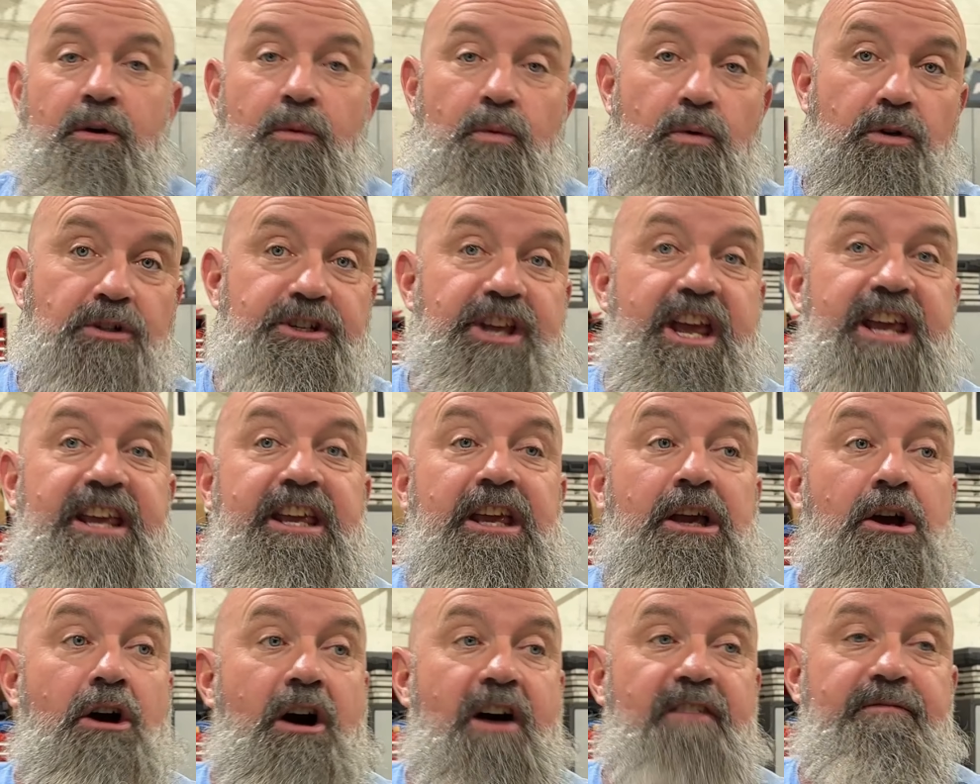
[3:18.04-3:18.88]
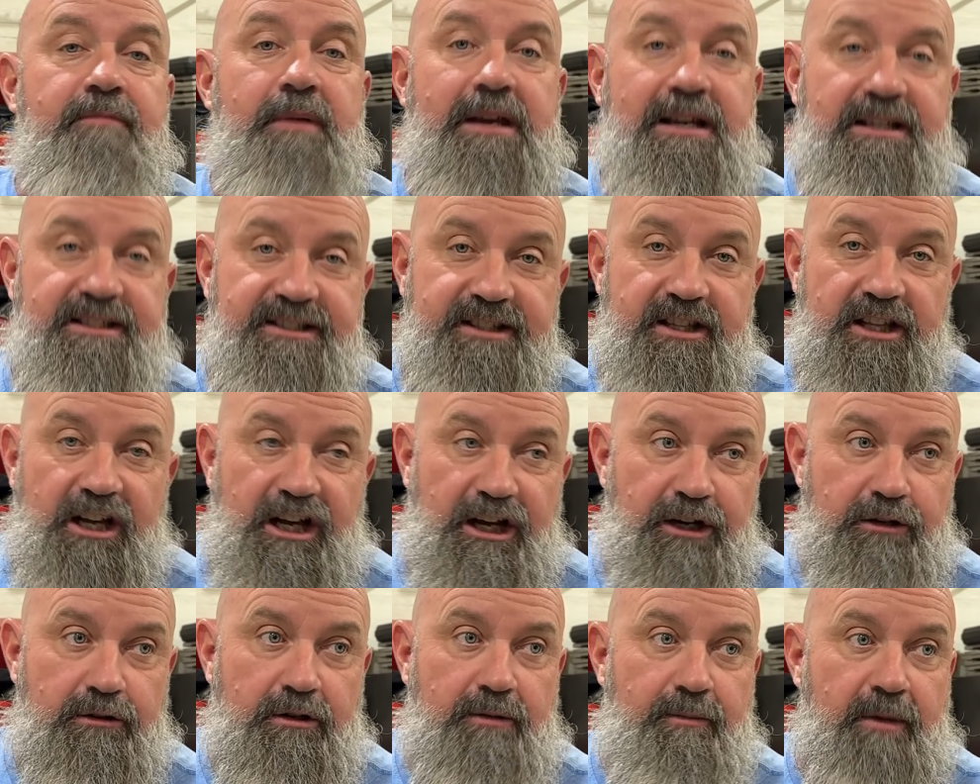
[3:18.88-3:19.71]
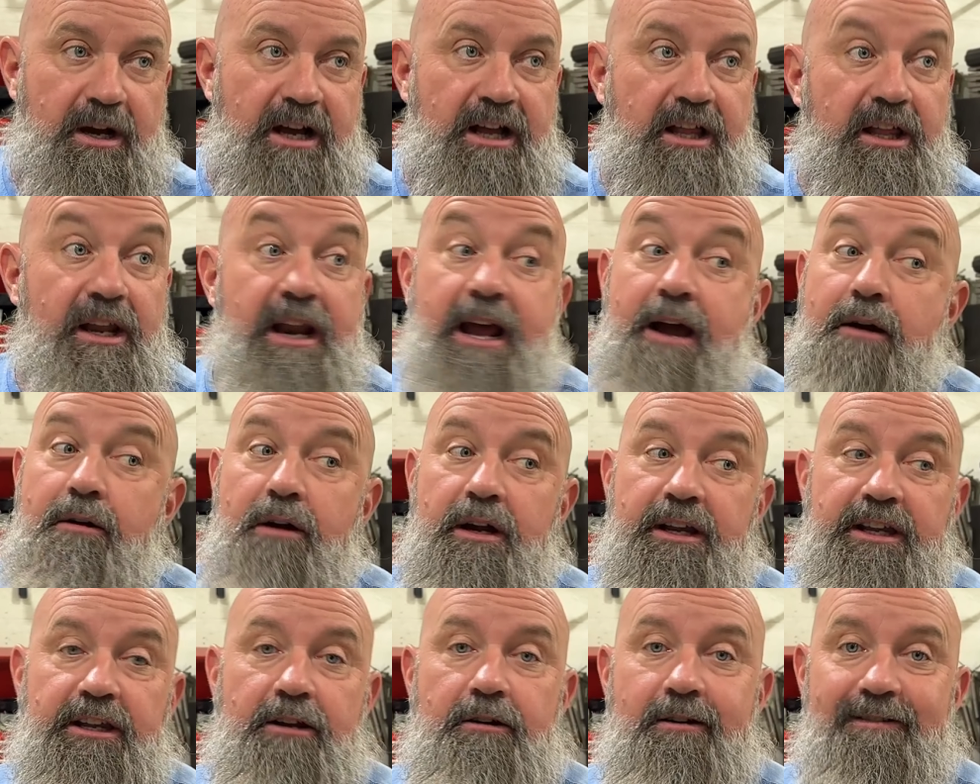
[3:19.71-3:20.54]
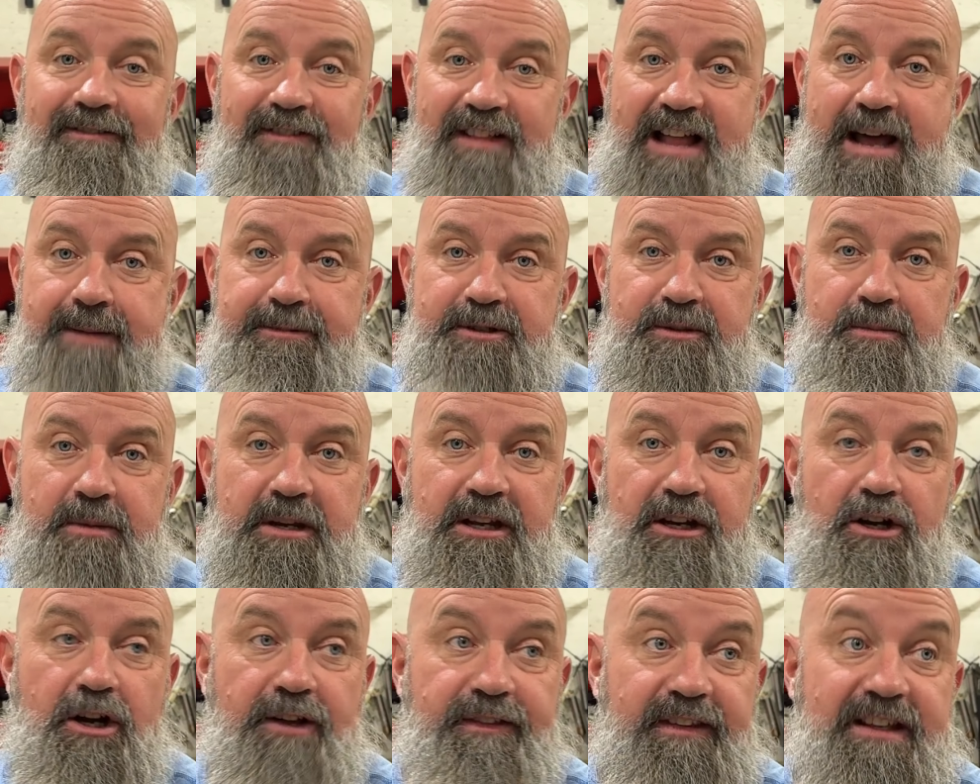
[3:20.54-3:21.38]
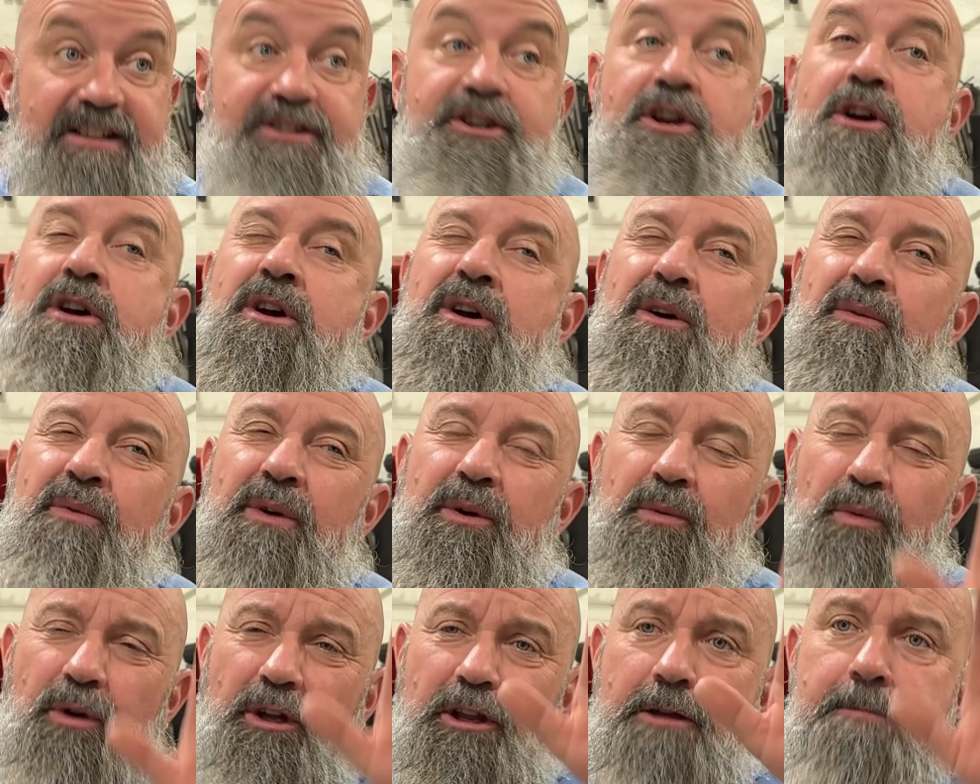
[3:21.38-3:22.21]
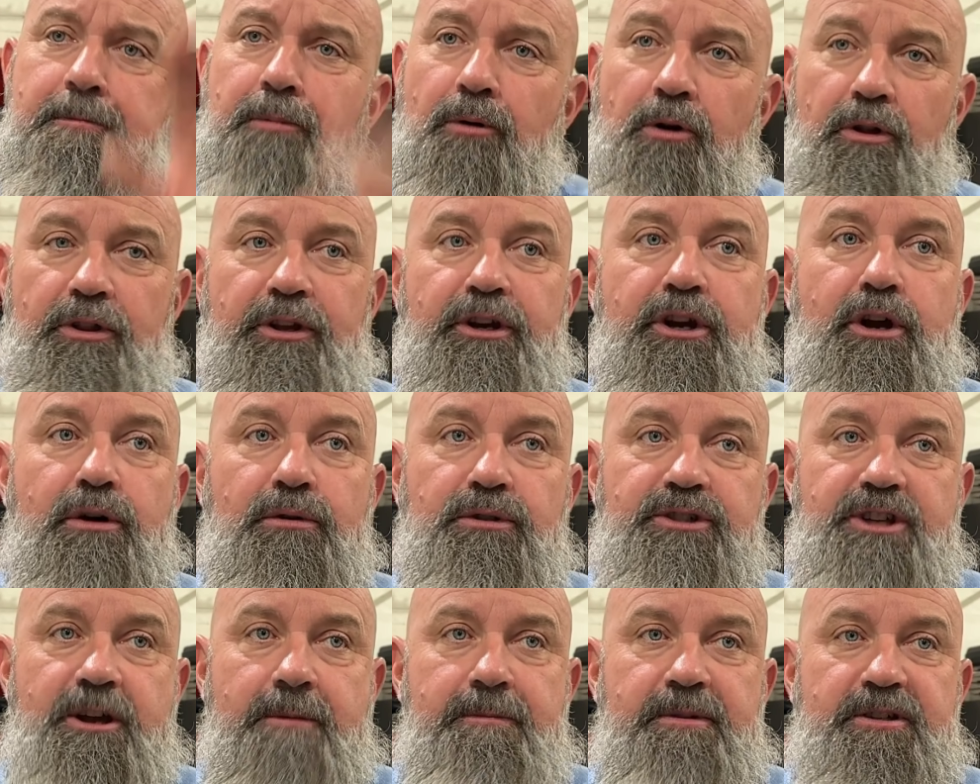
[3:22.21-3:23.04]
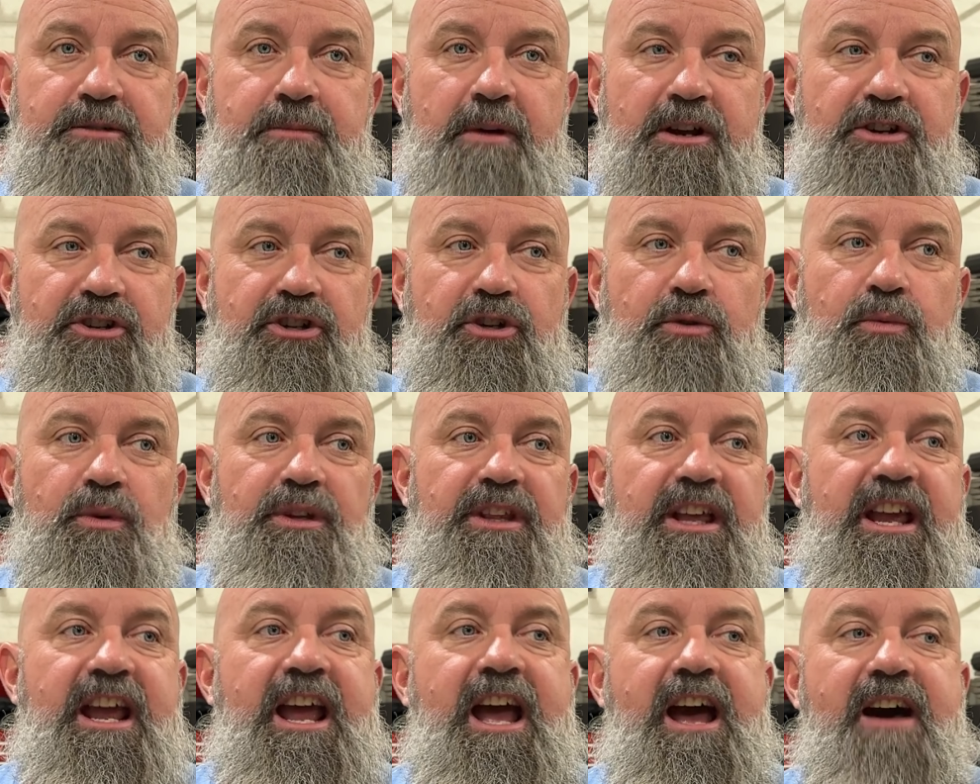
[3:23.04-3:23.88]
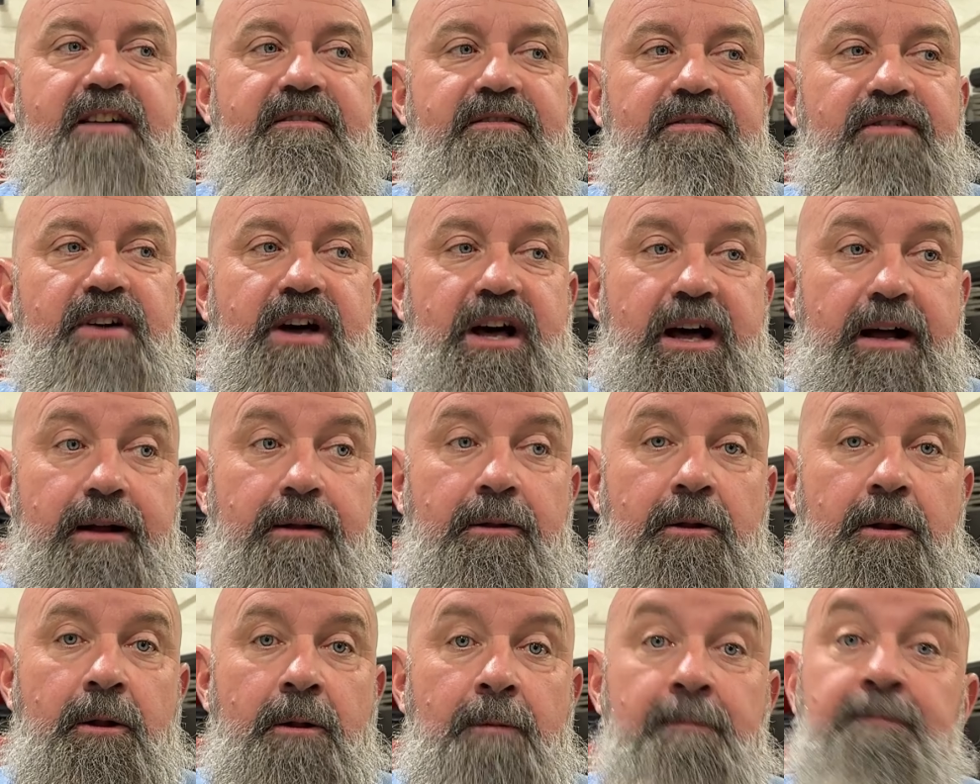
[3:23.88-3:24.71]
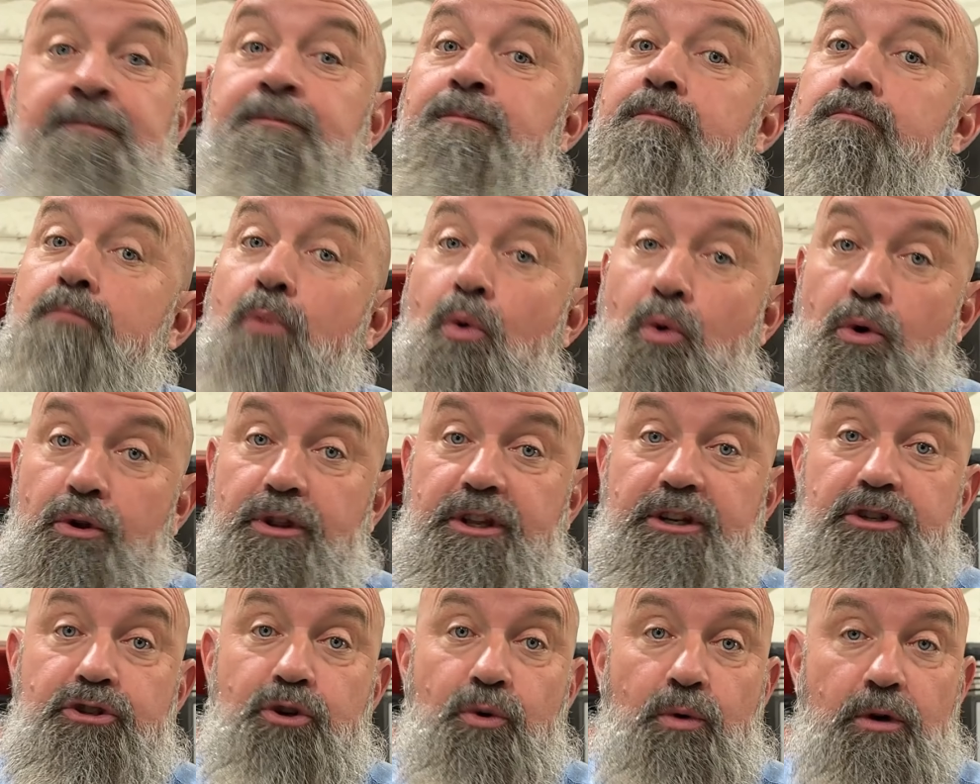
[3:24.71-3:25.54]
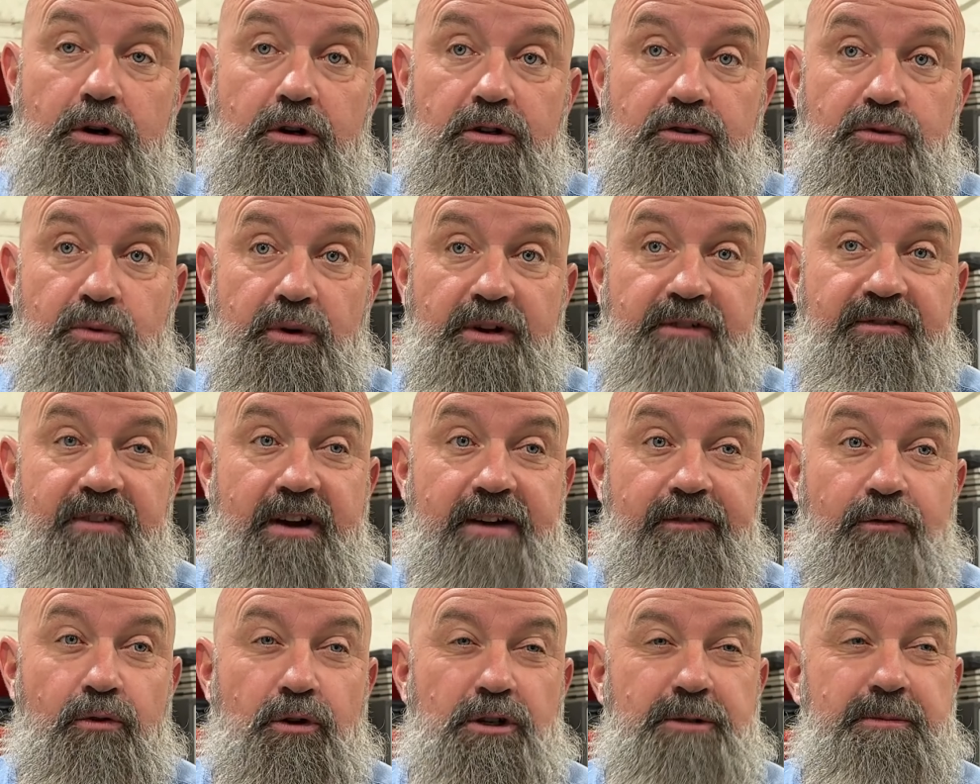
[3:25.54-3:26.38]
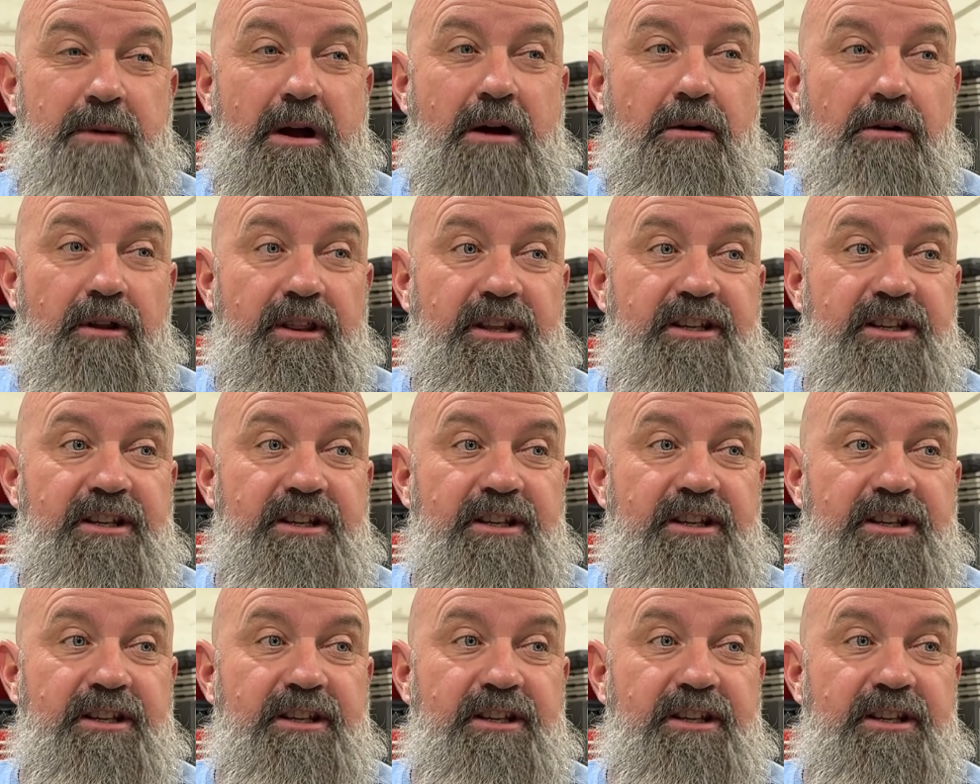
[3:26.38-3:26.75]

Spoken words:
because of the 100-mile-an-hour gear and flap speed on this, we really pull the nose up, especially when they have more than 225 horsepower.